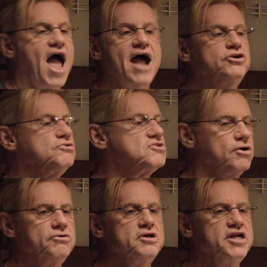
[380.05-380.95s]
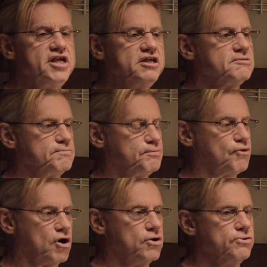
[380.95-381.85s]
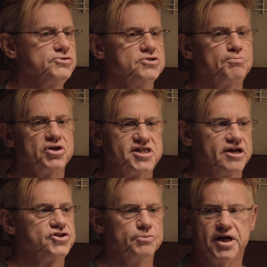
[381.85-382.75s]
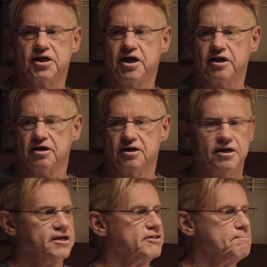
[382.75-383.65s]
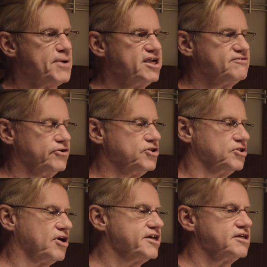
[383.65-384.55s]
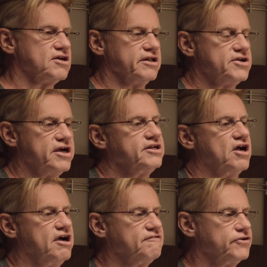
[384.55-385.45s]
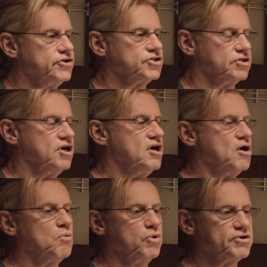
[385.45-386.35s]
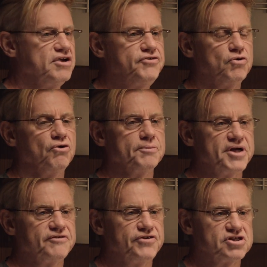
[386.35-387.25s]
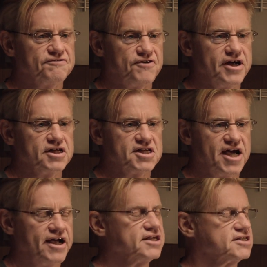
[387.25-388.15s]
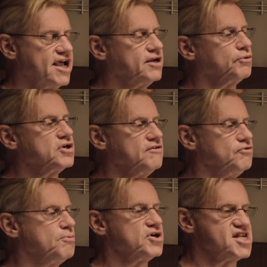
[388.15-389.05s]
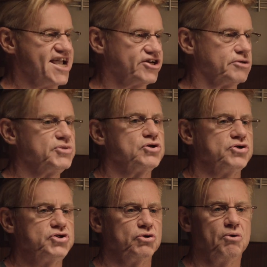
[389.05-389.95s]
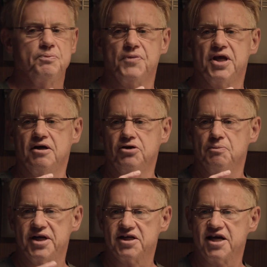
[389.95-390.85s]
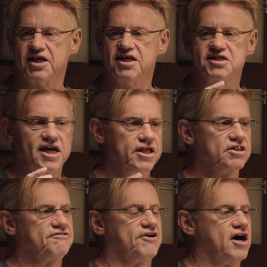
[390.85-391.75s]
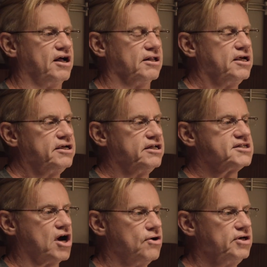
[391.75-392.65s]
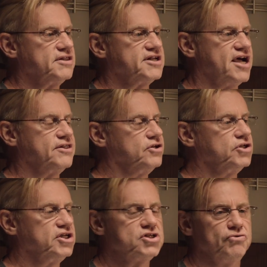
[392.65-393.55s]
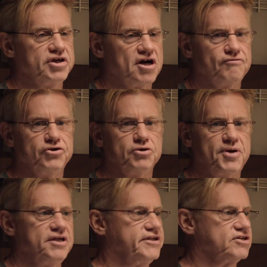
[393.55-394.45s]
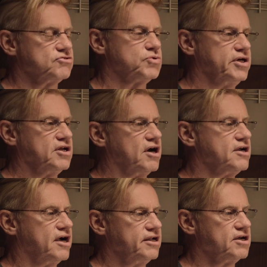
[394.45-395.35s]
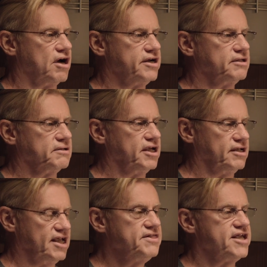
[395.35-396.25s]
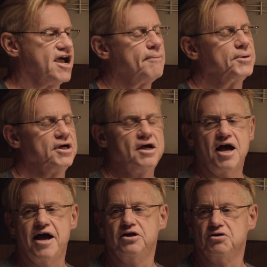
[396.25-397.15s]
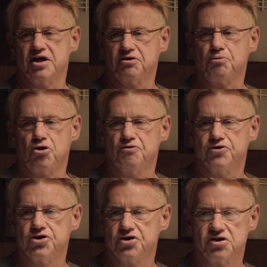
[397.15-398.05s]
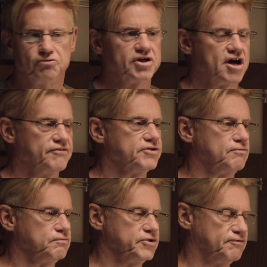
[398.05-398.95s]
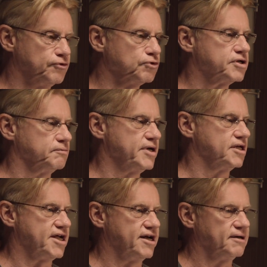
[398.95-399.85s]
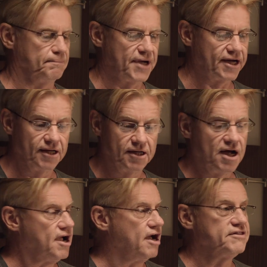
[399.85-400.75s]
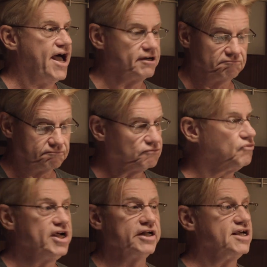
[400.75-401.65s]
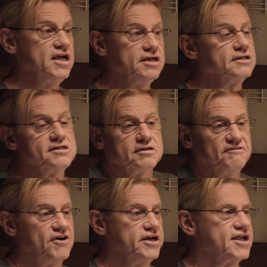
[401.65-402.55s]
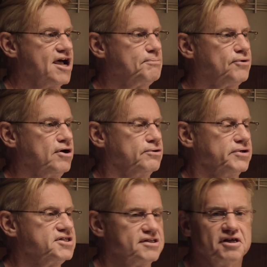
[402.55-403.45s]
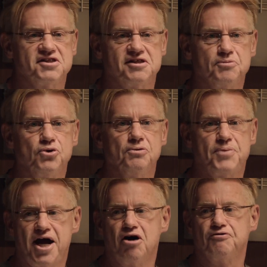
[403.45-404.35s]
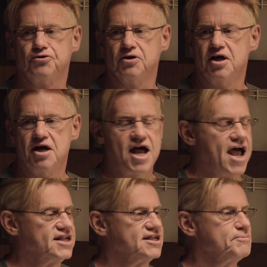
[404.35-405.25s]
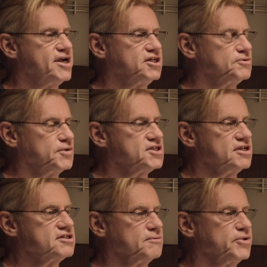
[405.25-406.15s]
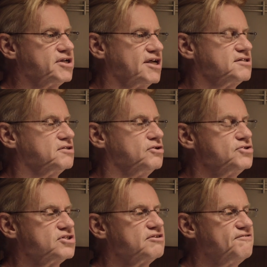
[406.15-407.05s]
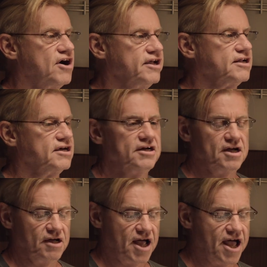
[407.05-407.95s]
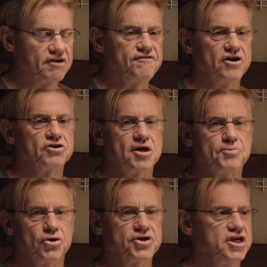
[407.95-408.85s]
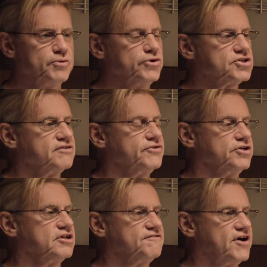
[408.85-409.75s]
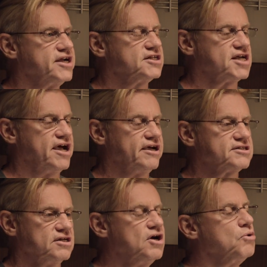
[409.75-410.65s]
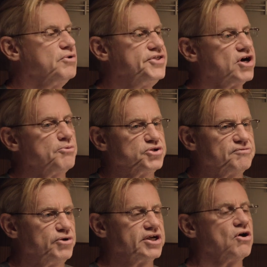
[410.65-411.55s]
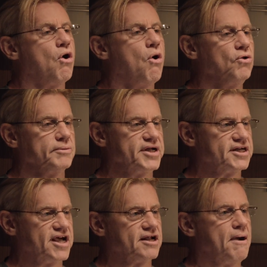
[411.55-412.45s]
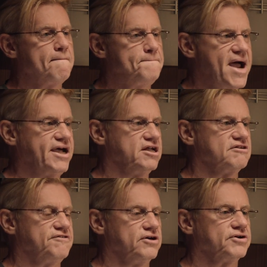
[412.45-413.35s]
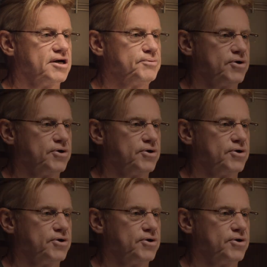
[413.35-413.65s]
And you don't need Pro to protect your metadata. The base version, $19.99 version, will give you all the benefits of Finder tags, and it will give you protection because your metadata is in the file. It's only the day that you need to recover it, you pay the extra $29.99 in the app, and you get the Pro version to recover the full metadata back. And that really is FindrCat Pro. It's a simple, powerful asset management system that uses the Finder and FindrCat Pro keywords converted to Finder tags with the option of bringing all the metadata back into FindrCat